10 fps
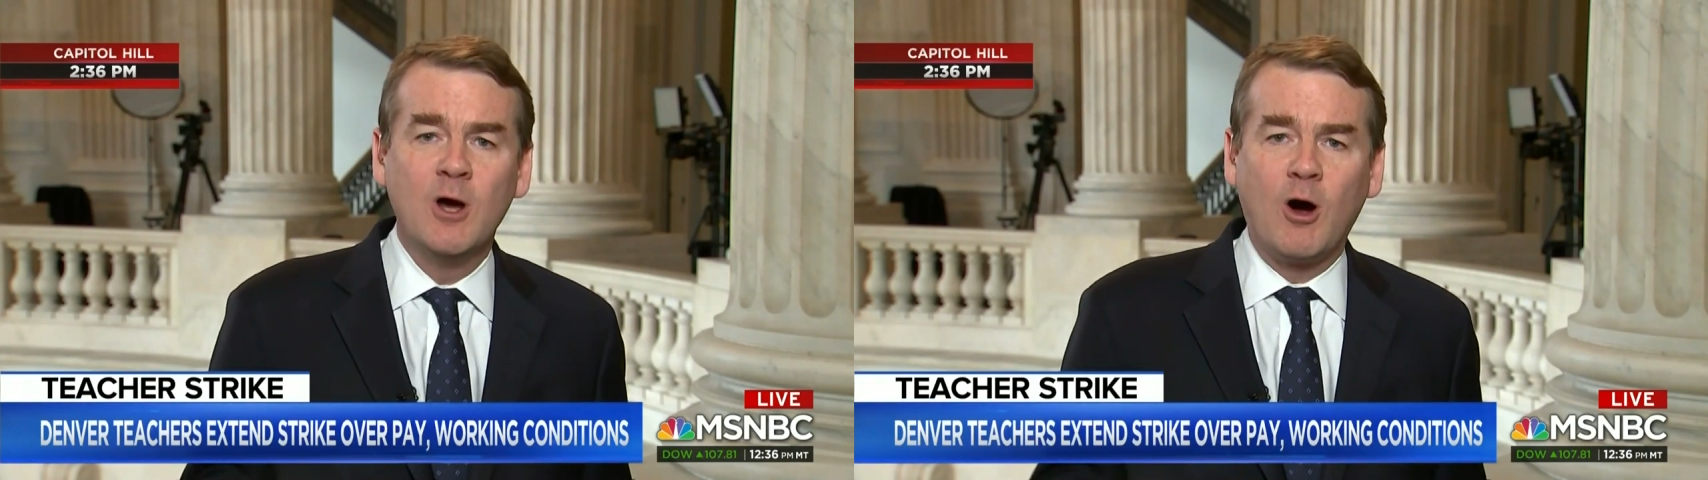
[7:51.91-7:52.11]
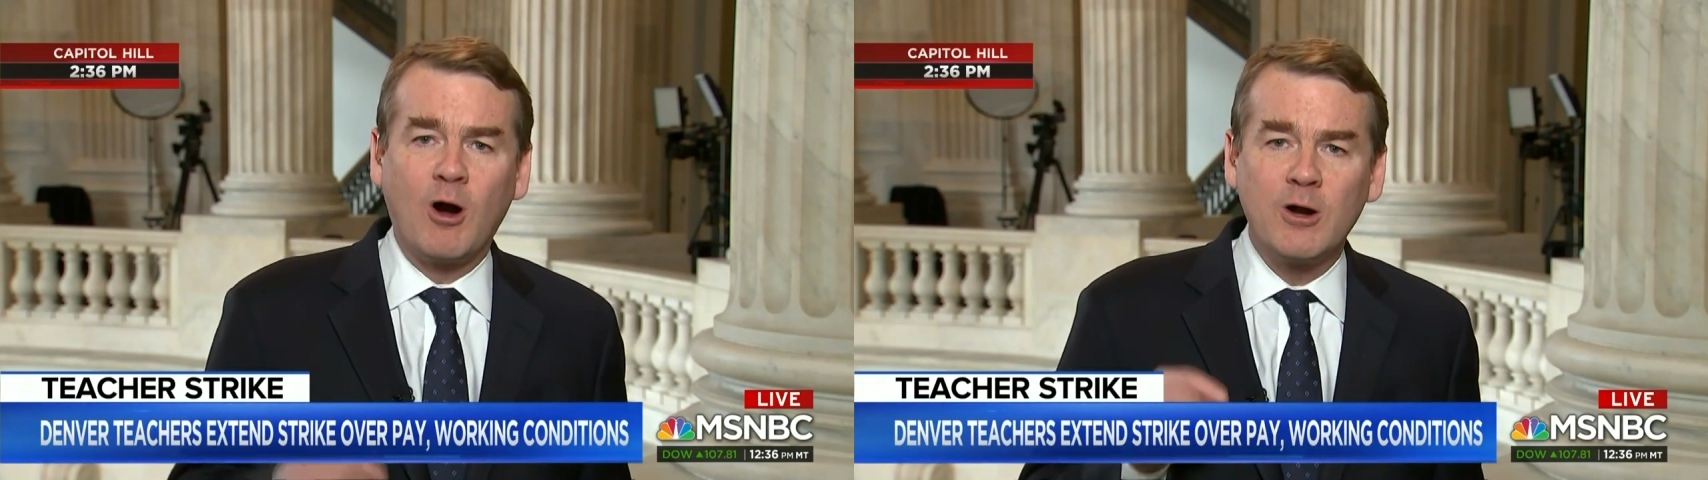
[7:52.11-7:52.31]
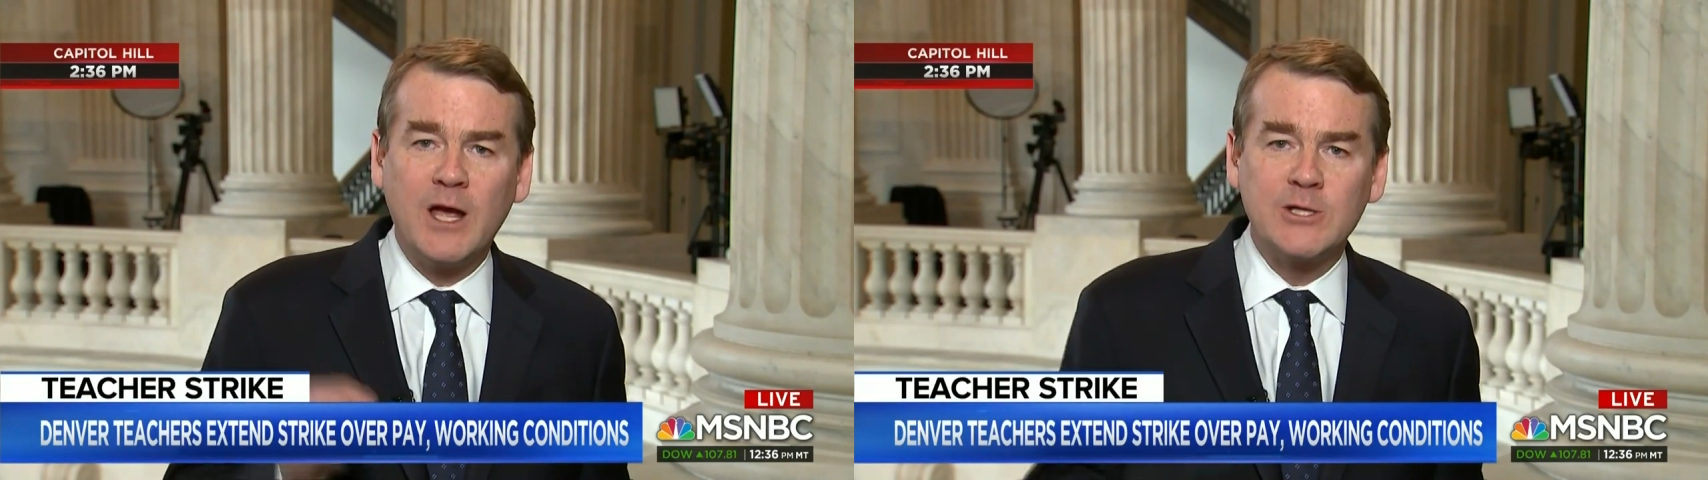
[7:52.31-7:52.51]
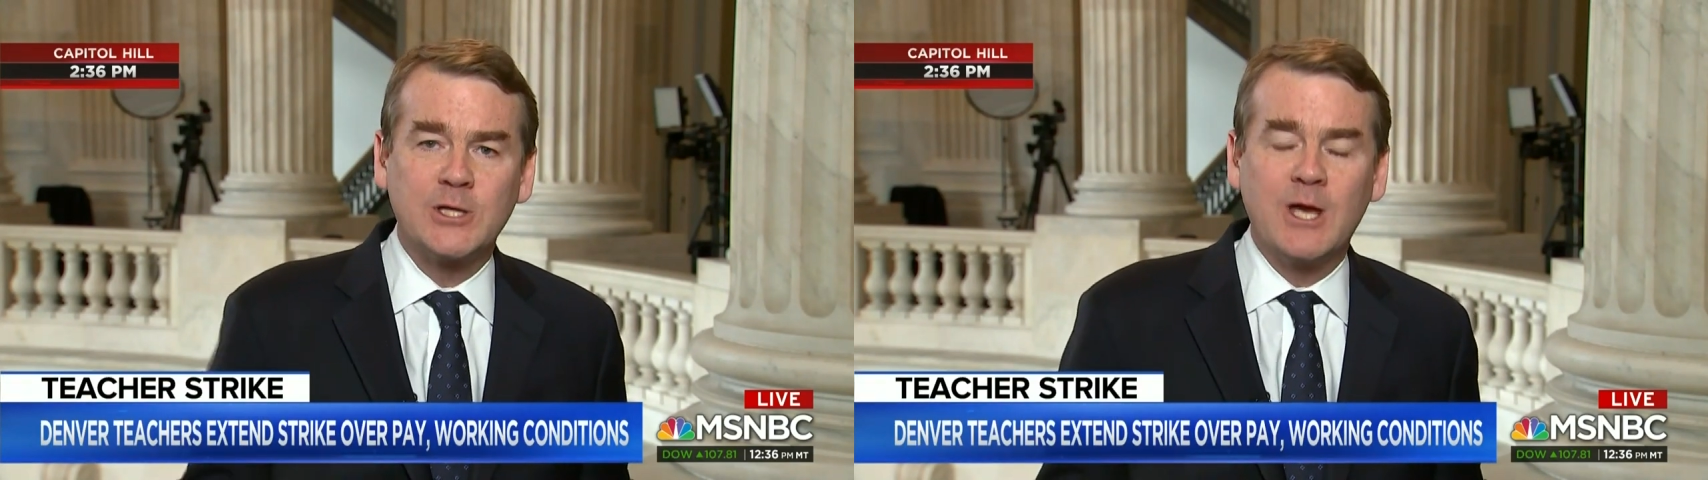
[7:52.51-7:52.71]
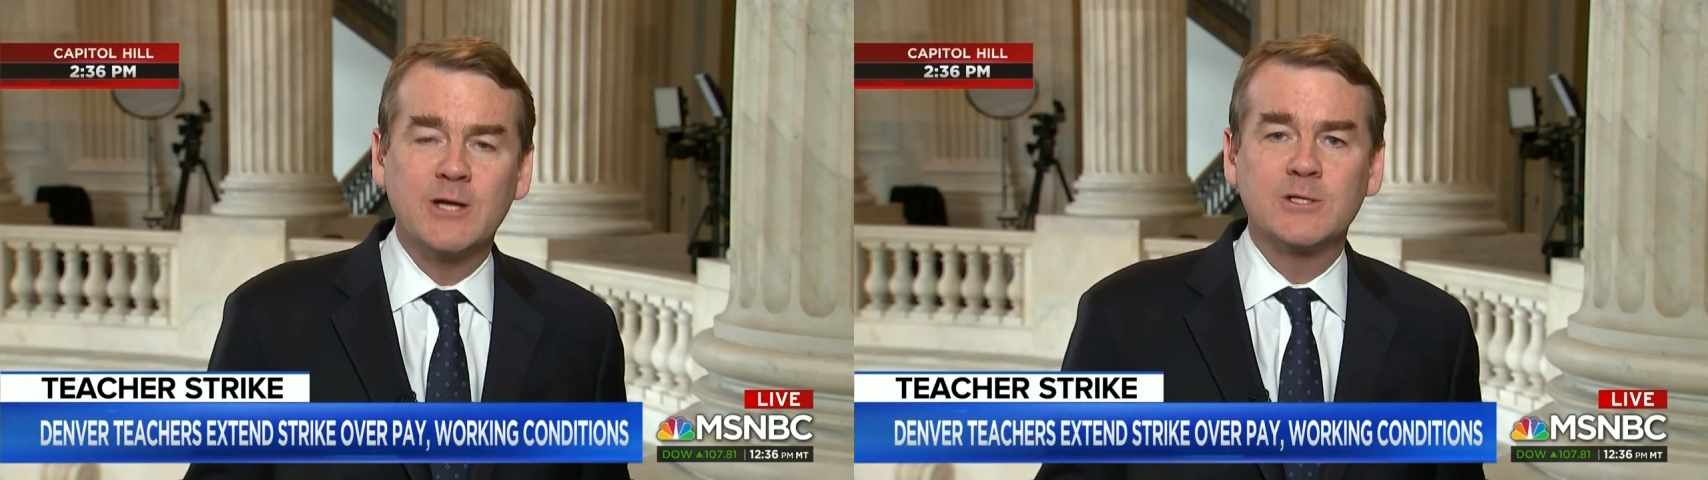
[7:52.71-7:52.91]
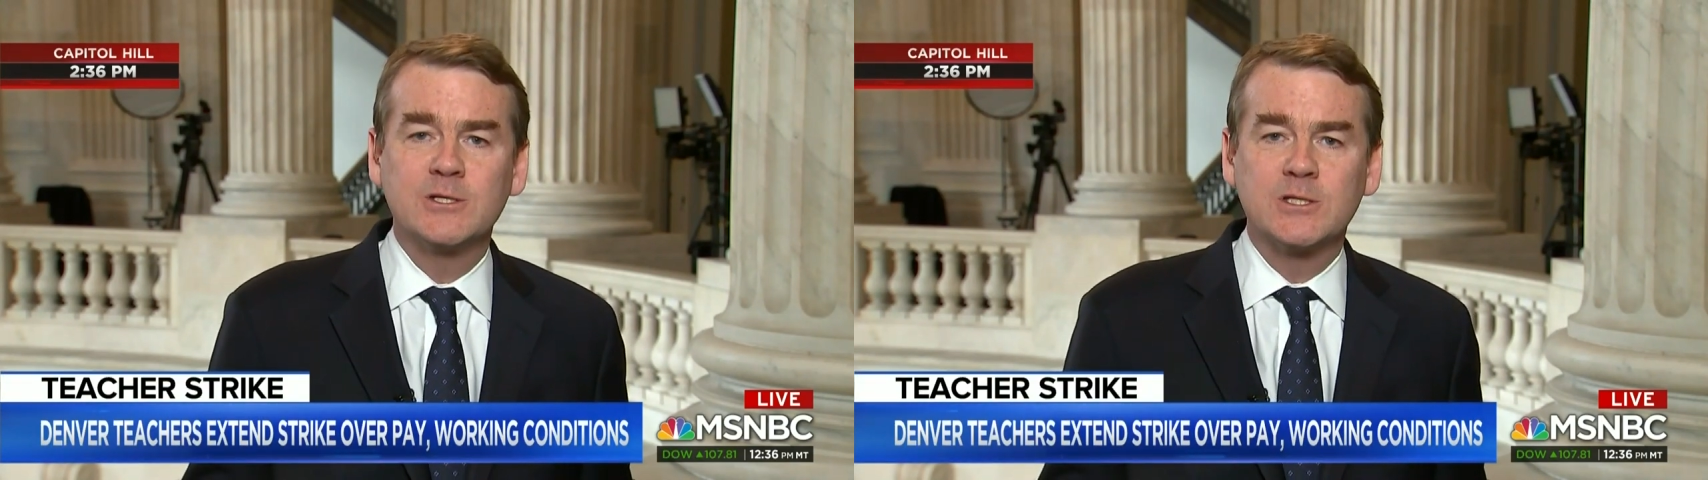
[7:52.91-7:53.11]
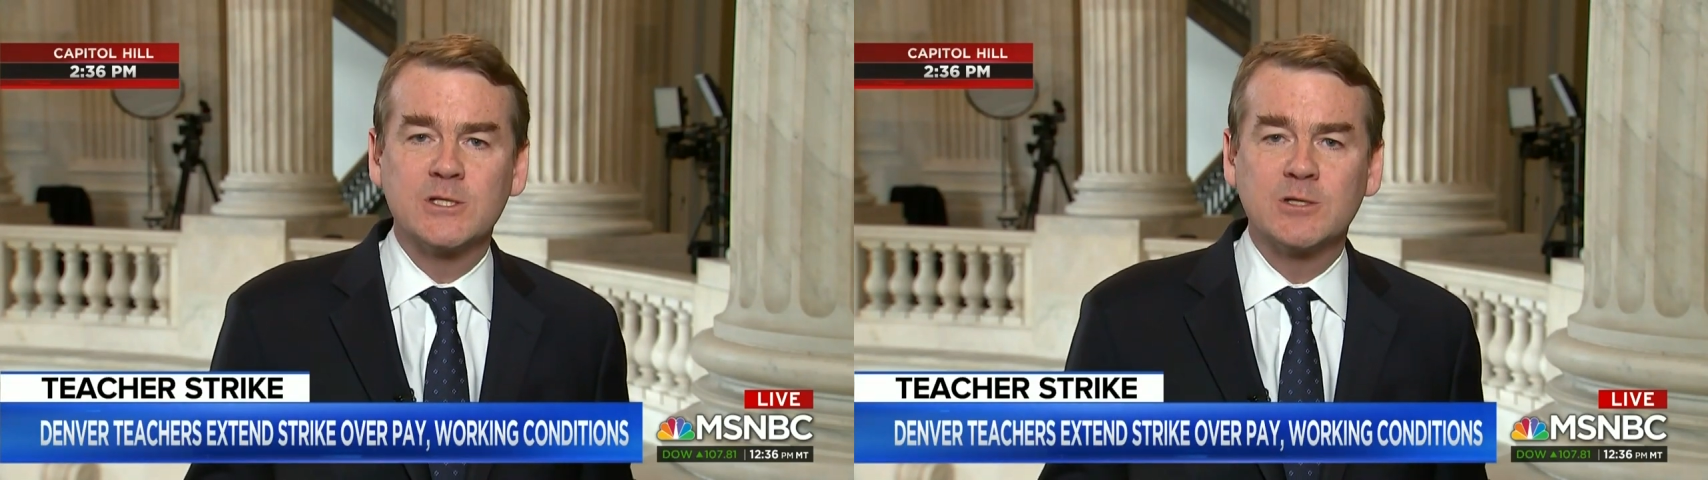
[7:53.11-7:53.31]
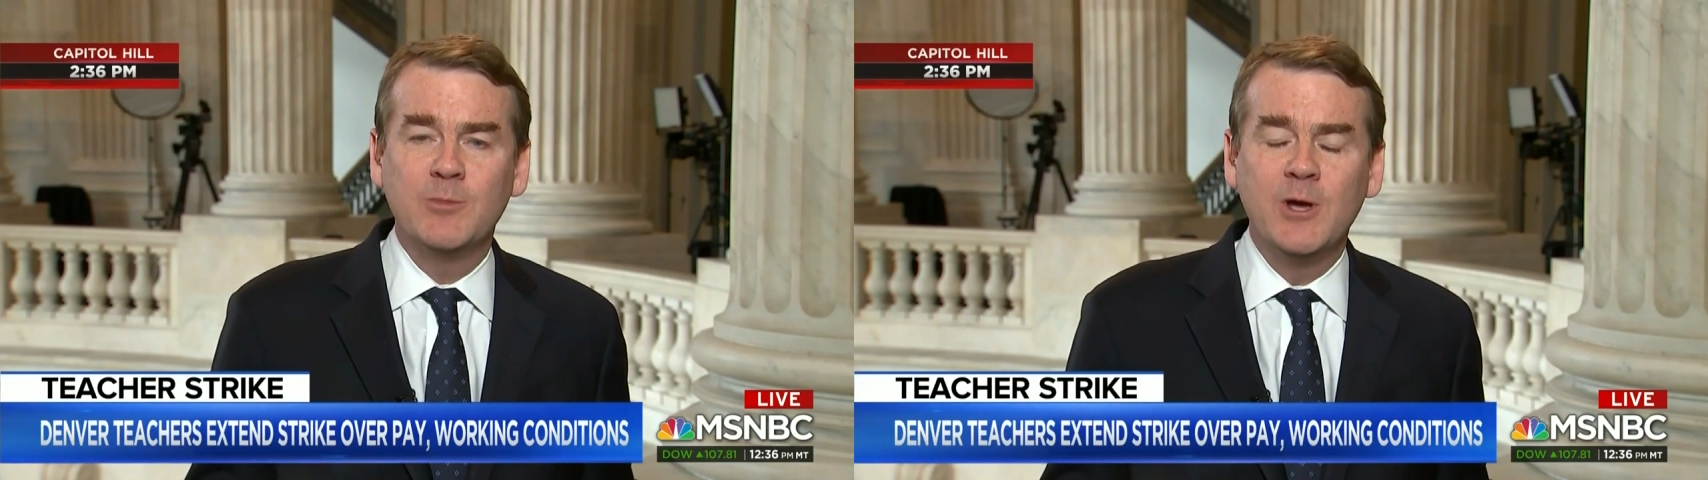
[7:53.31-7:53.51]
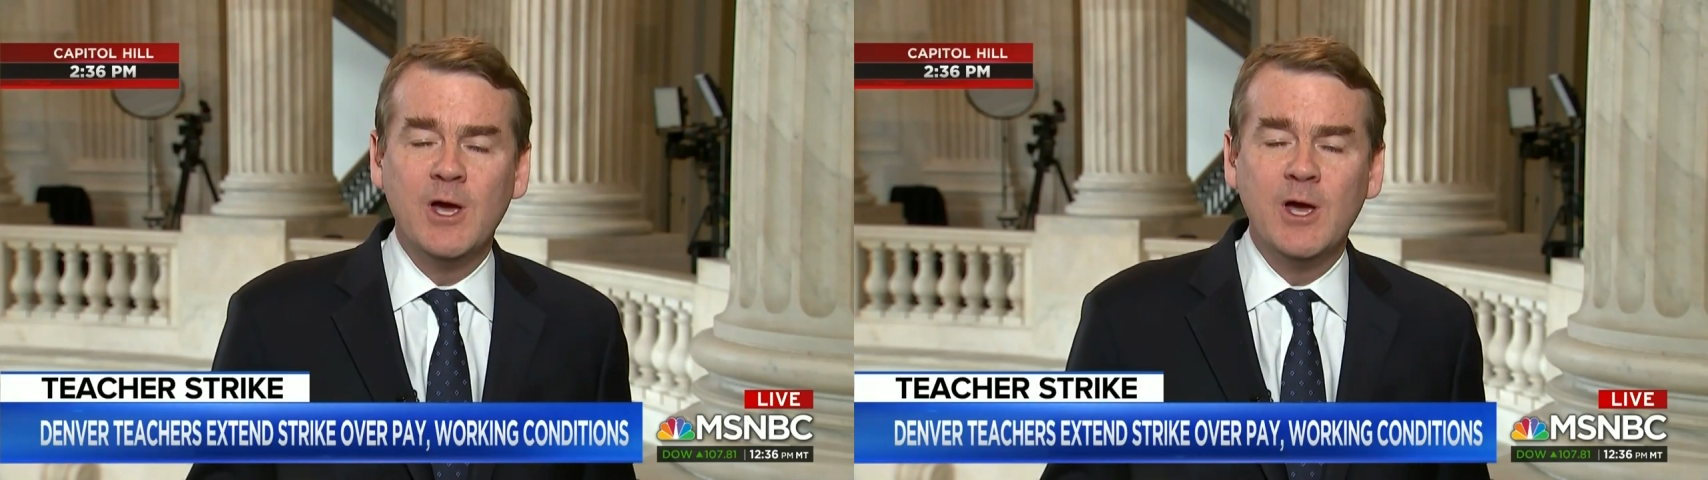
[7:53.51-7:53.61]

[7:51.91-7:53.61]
our education system